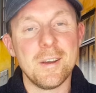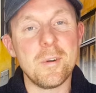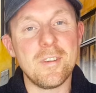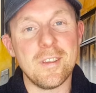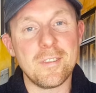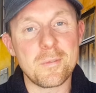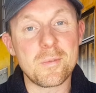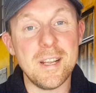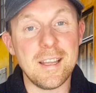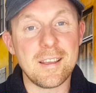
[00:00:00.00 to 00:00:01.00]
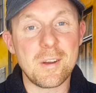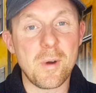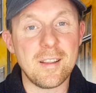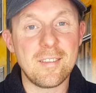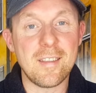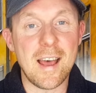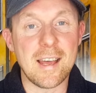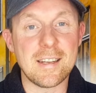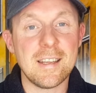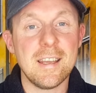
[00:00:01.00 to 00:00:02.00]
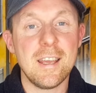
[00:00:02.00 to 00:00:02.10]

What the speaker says: which is really quite sad,